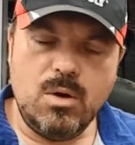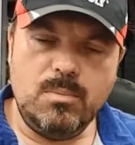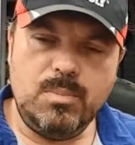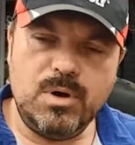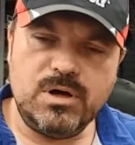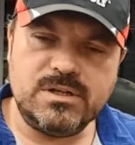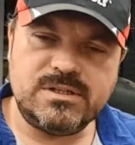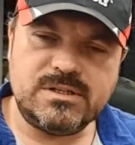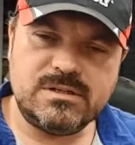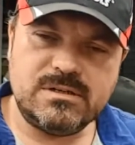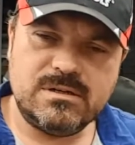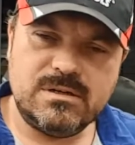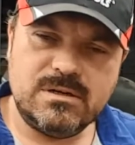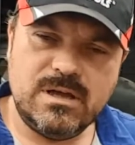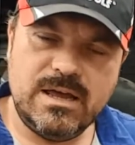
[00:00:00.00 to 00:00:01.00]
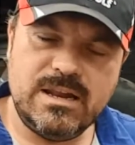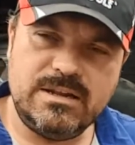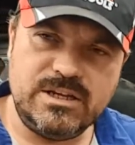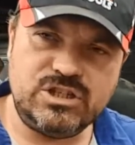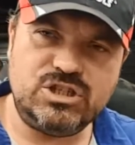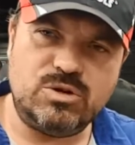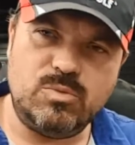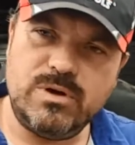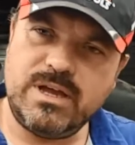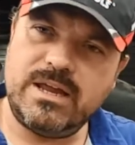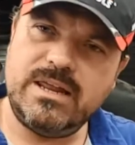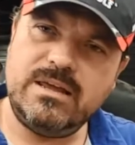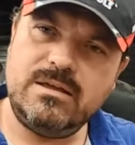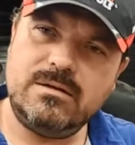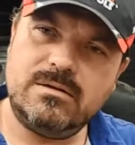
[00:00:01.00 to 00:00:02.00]
But in addition, we're
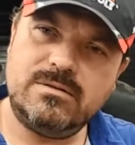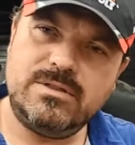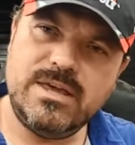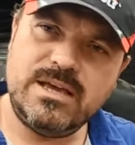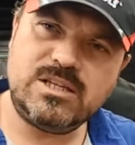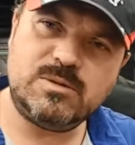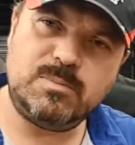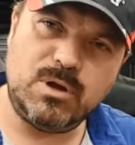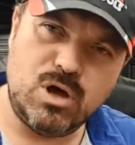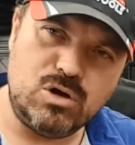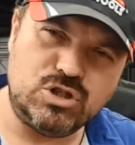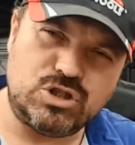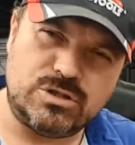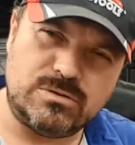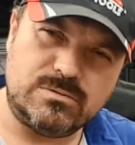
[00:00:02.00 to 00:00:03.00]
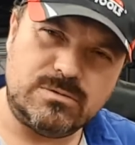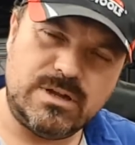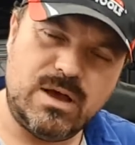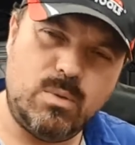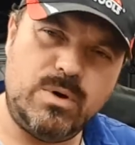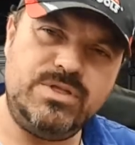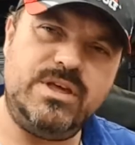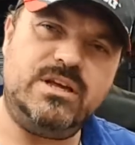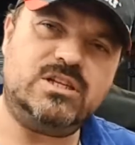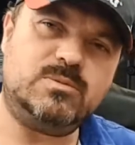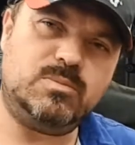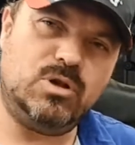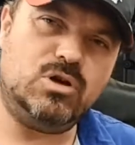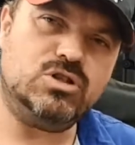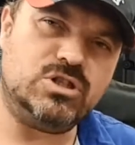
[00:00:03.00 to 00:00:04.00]
getting the explosion. Now, when the
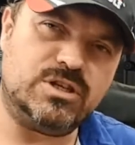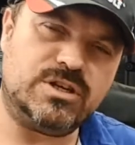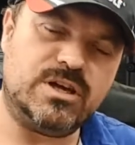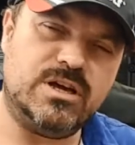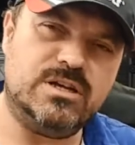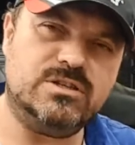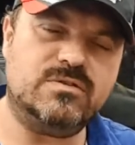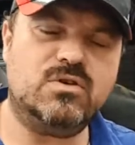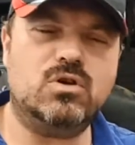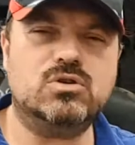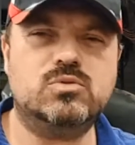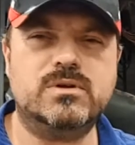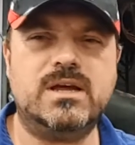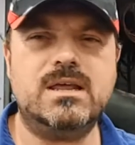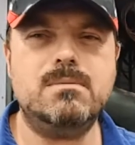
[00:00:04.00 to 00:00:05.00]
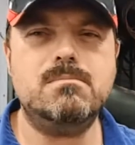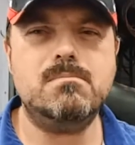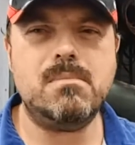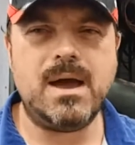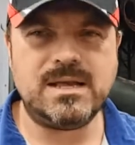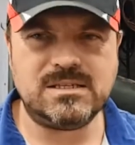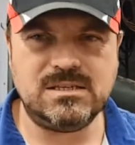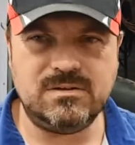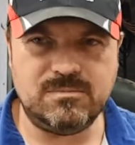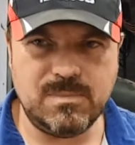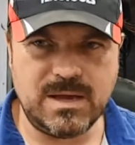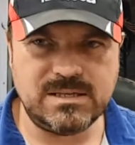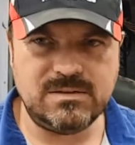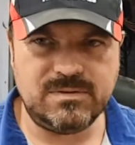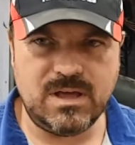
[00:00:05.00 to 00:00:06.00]
explosion occurs, of course, we're getting
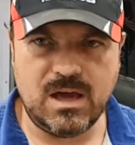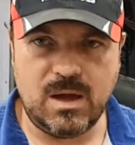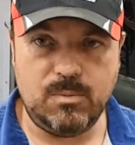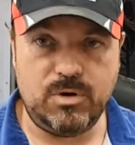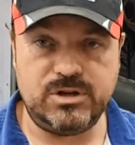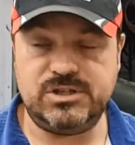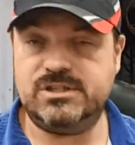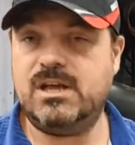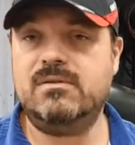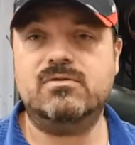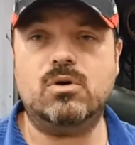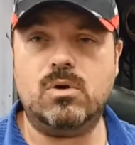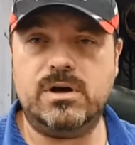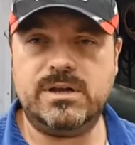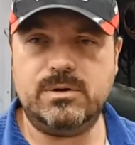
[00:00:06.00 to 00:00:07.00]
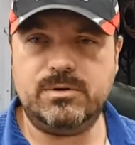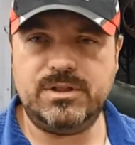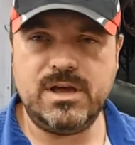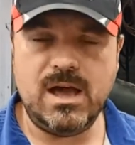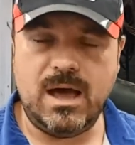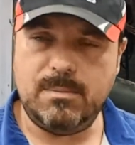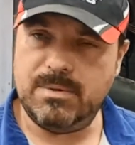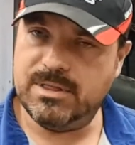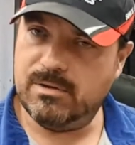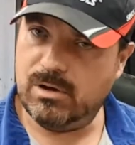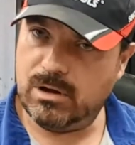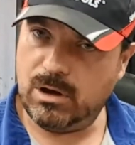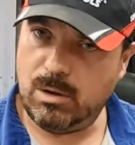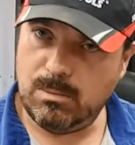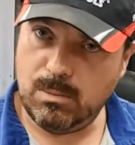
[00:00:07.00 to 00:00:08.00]
massively high pressures. I have no idea what they are, but they're
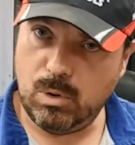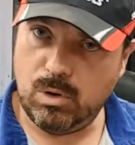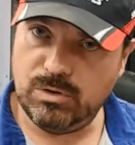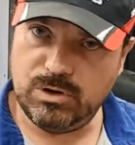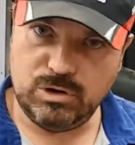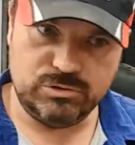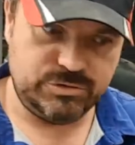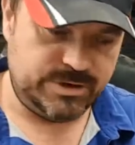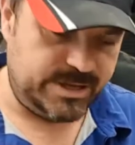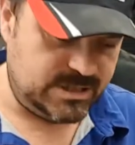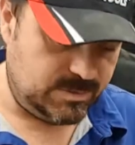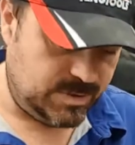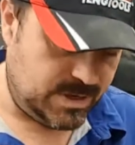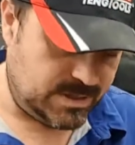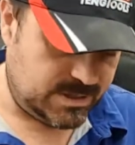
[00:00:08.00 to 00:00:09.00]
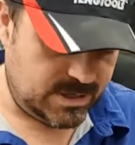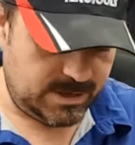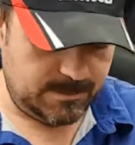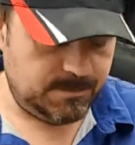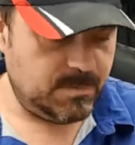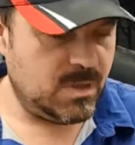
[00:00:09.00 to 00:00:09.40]
a lot more than 180 psi.